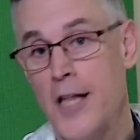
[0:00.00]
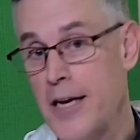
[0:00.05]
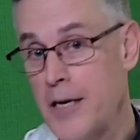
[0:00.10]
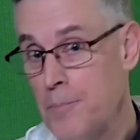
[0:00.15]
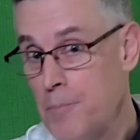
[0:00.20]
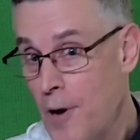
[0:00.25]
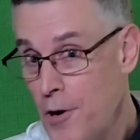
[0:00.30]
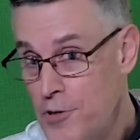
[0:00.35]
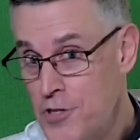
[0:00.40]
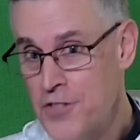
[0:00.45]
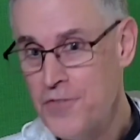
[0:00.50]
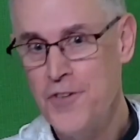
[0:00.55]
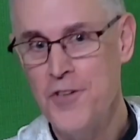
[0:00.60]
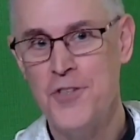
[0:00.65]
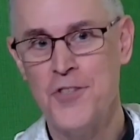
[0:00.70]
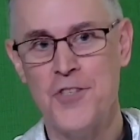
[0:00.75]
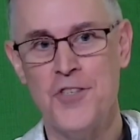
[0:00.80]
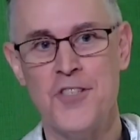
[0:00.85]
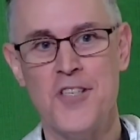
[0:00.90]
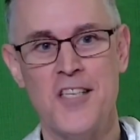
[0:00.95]
But like
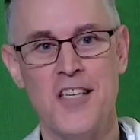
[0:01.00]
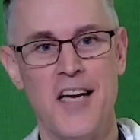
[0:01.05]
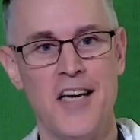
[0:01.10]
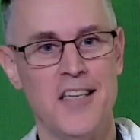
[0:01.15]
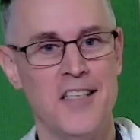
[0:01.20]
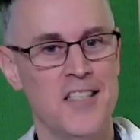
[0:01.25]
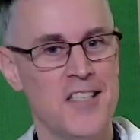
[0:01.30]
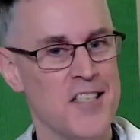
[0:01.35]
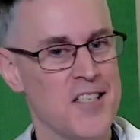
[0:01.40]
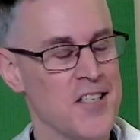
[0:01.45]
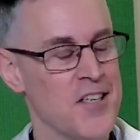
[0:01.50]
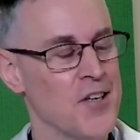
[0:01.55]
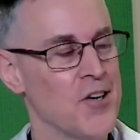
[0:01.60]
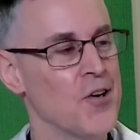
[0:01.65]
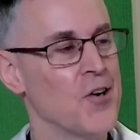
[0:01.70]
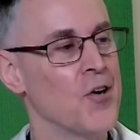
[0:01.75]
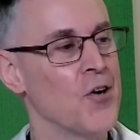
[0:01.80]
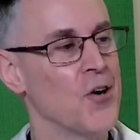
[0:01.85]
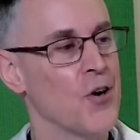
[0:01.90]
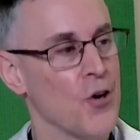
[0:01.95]
most future
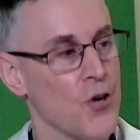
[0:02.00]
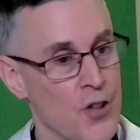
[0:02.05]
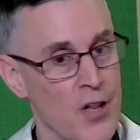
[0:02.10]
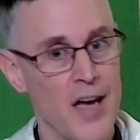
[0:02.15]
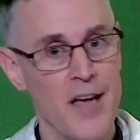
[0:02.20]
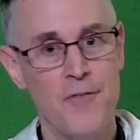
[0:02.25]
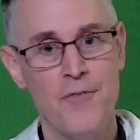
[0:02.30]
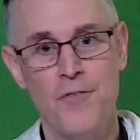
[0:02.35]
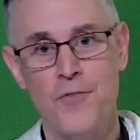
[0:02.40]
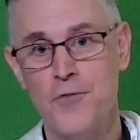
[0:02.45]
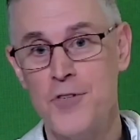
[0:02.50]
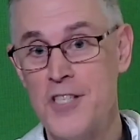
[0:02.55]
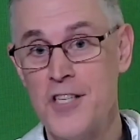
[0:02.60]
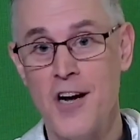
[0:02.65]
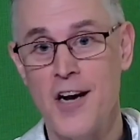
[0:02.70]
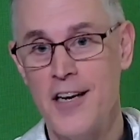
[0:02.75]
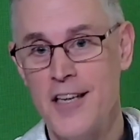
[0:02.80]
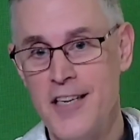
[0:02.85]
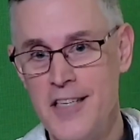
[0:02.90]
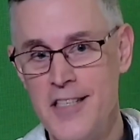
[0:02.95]
saints, her life
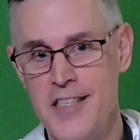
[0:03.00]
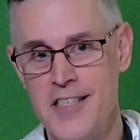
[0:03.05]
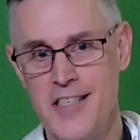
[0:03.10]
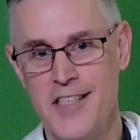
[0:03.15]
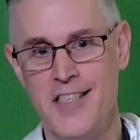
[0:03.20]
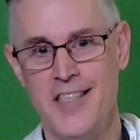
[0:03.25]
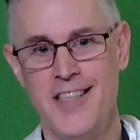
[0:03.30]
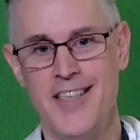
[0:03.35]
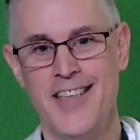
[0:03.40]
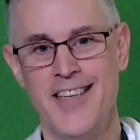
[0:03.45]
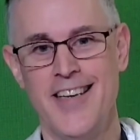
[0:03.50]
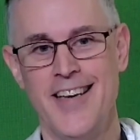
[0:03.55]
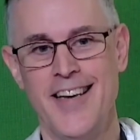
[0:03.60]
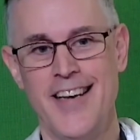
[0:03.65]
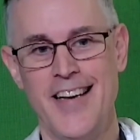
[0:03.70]
was not easy,